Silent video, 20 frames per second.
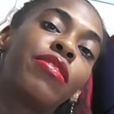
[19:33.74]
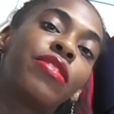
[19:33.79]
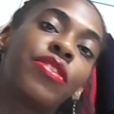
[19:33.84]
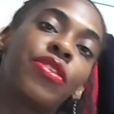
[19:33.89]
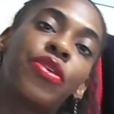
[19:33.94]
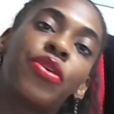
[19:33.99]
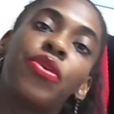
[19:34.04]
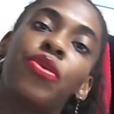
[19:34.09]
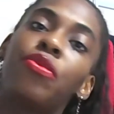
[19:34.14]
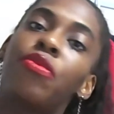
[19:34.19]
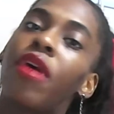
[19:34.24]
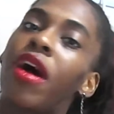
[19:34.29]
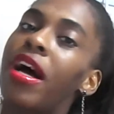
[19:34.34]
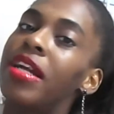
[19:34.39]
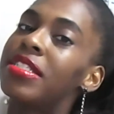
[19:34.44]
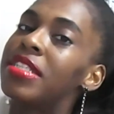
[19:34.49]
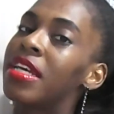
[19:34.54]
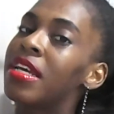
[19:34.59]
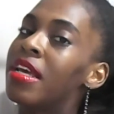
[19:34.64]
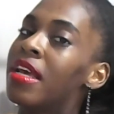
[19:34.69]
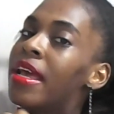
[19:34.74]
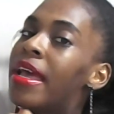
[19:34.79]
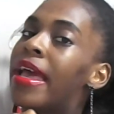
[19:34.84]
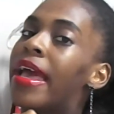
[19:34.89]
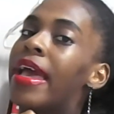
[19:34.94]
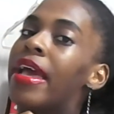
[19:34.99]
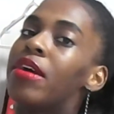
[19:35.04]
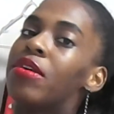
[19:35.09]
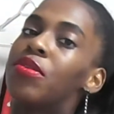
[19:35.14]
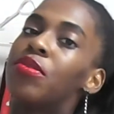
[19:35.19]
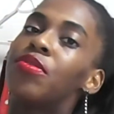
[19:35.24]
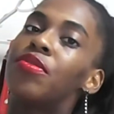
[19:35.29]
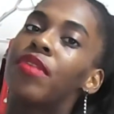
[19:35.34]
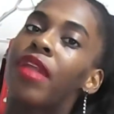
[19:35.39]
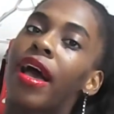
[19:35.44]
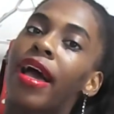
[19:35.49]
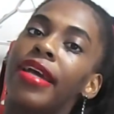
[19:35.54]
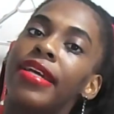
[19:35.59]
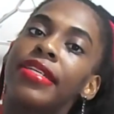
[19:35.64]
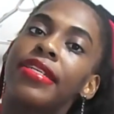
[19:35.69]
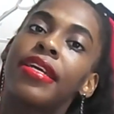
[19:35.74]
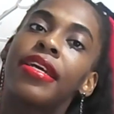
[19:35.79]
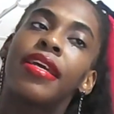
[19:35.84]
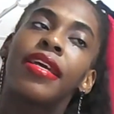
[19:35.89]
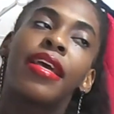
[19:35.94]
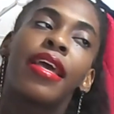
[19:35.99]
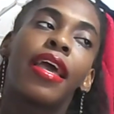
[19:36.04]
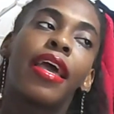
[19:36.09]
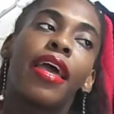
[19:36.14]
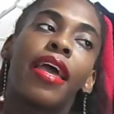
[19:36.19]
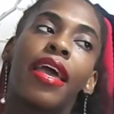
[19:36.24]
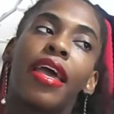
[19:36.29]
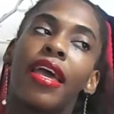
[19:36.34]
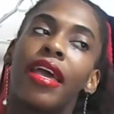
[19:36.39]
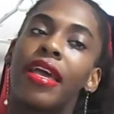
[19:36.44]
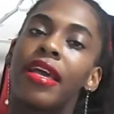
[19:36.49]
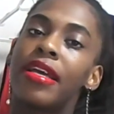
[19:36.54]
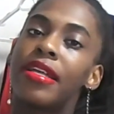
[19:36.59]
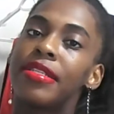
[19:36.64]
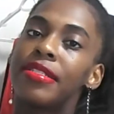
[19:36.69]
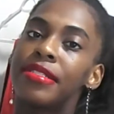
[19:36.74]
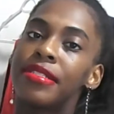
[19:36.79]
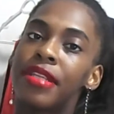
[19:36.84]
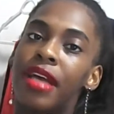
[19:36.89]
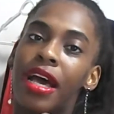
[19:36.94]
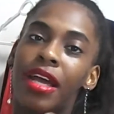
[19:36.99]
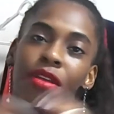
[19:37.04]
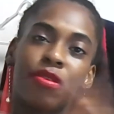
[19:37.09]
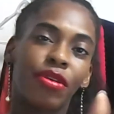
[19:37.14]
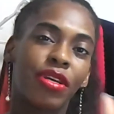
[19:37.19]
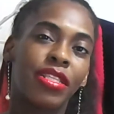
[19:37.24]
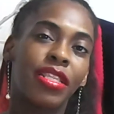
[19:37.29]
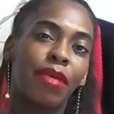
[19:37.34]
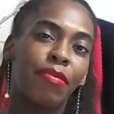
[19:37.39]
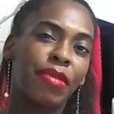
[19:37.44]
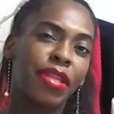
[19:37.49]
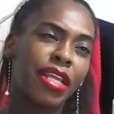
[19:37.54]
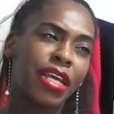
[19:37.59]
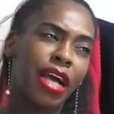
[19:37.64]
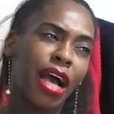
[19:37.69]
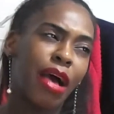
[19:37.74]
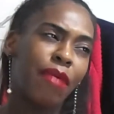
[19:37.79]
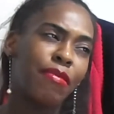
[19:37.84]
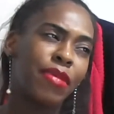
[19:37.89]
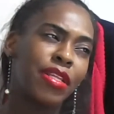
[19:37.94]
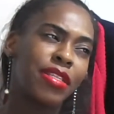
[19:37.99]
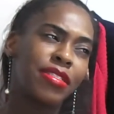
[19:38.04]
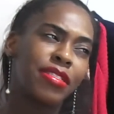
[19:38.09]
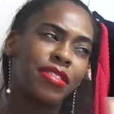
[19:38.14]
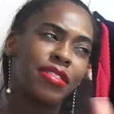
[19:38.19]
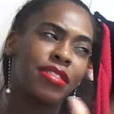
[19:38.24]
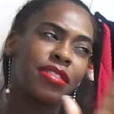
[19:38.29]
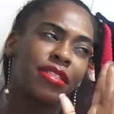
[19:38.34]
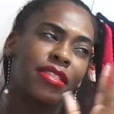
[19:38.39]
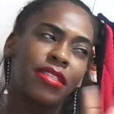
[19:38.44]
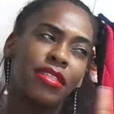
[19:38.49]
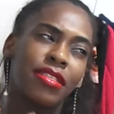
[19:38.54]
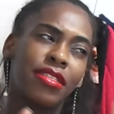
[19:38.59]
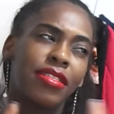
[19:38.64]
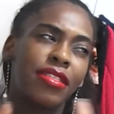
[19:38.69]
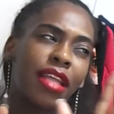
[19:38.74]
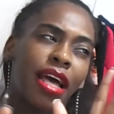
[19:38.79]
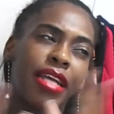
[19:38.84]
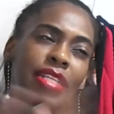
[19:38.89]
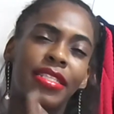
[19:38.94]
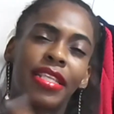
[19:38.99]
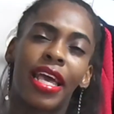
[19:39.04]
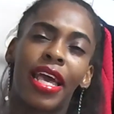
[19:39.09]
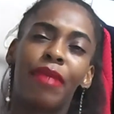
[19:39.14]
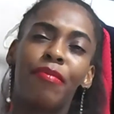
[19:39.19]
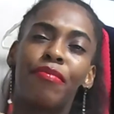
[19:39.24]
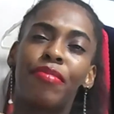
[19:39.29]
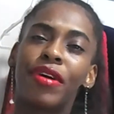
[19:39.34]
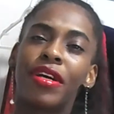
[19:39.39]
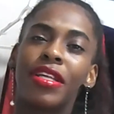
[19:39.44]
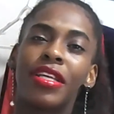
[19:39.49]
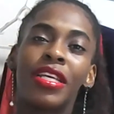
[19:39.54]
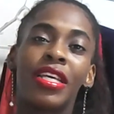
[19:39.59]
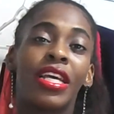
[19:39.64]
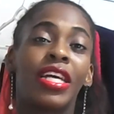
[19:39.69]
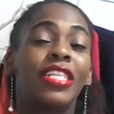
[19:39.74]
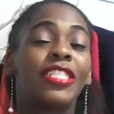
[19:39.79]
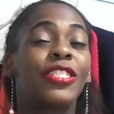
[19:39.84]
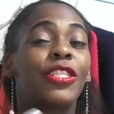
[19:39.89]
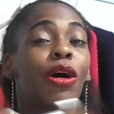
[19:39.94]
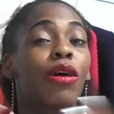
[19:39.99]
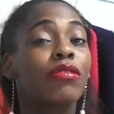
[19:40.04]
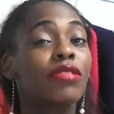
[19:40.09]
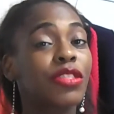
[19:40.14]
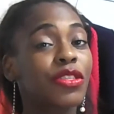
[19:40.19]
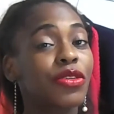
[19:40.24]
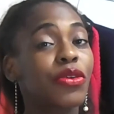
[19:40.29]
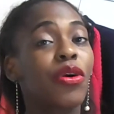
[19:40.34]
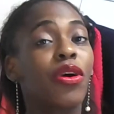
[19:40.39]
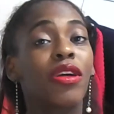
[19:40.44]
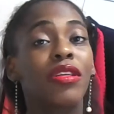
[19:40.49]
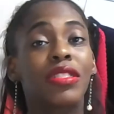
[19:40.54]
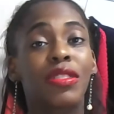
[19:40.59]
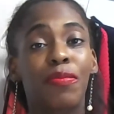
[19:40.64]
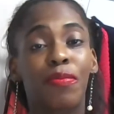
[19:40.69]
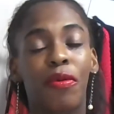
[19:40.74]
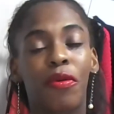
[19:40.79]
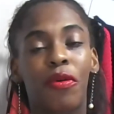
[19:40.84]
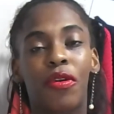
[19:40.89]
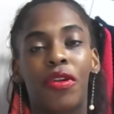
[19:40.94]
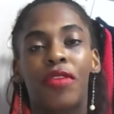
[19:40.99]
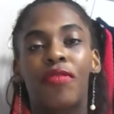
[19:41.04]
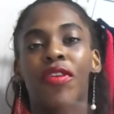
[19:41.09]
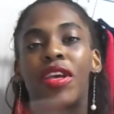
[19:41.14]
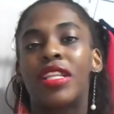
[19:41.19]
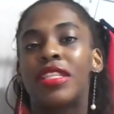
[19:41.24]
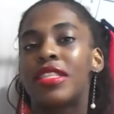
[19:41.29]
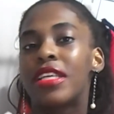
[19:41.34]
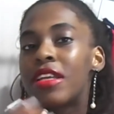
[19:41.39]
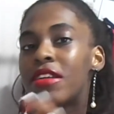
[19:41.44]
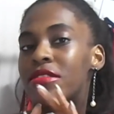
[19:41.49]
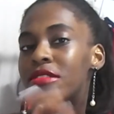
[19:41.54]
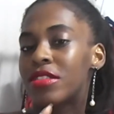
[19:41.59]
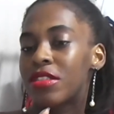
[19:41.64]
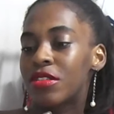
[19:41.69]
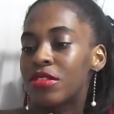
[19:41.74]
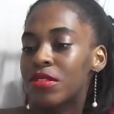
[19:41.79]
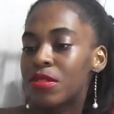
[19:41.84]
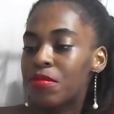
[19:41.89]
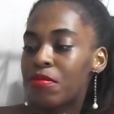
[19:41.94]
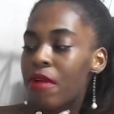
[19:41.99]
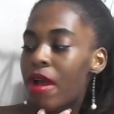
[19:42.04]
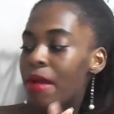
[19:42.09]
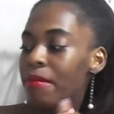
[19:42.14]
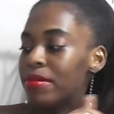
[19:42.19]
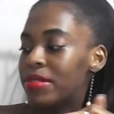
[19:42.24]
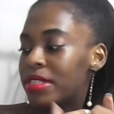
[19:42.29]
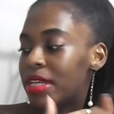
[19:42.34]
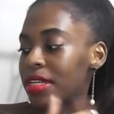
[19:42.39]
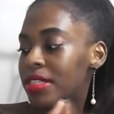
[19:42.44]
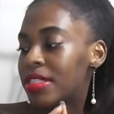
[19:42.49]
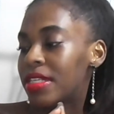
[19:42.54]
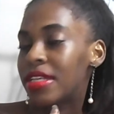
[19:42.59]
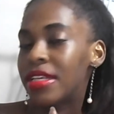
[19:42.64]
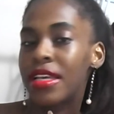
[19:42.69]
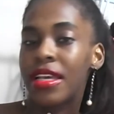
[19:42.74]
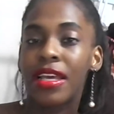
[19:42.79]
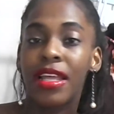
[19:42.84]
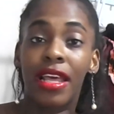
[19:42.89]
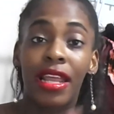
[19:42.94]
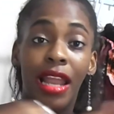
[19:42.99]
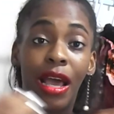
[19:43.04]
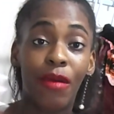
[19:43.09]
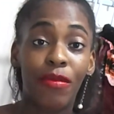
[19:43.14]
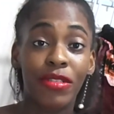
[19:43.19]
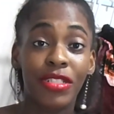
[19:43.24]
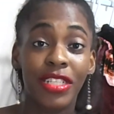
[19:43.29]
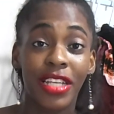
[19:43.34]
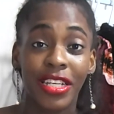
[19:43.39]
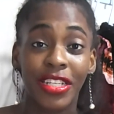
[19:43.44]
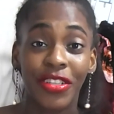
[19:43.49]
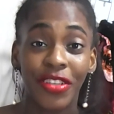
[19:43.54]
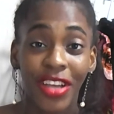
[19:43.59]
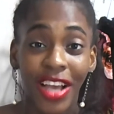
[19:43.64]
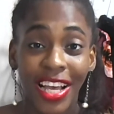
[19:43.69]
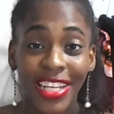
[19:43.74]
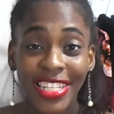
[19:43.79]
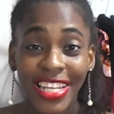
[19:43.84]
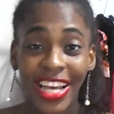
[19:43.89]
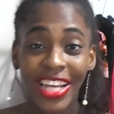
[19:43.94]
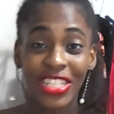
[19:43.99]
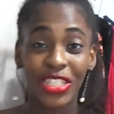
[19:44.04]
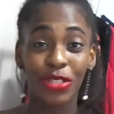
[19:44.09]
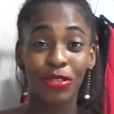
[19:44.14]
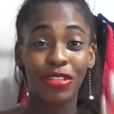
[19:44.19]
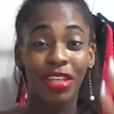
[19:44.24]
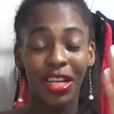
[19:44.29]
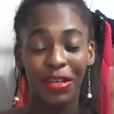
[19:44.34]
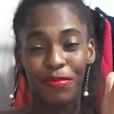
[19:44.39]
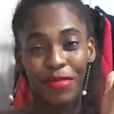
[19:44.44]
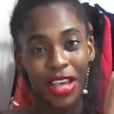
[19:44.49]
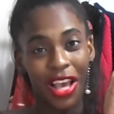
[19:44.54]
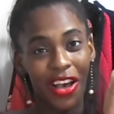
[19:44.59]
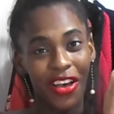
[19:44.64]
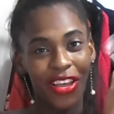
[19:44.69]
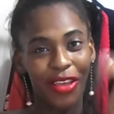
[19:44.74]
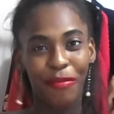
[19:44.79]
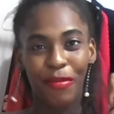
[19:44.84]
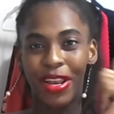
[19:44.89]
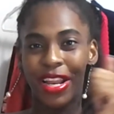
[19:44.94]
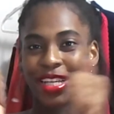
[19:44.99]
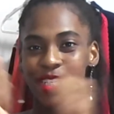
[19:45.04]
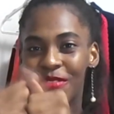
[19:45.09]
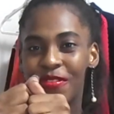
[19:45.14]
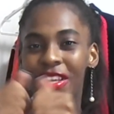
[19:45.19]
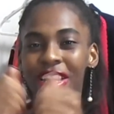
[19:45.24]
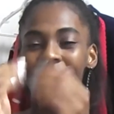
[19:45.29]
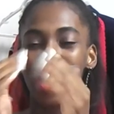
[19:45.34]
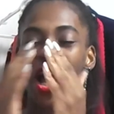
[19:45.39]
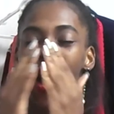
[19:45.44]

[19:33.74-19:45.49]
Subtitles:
of you who watch and who like, and I don't get that many comments like that, but those of you who are supportive and that are still subscribers, thanks again. And I will check you guys out and you check me out in my next video.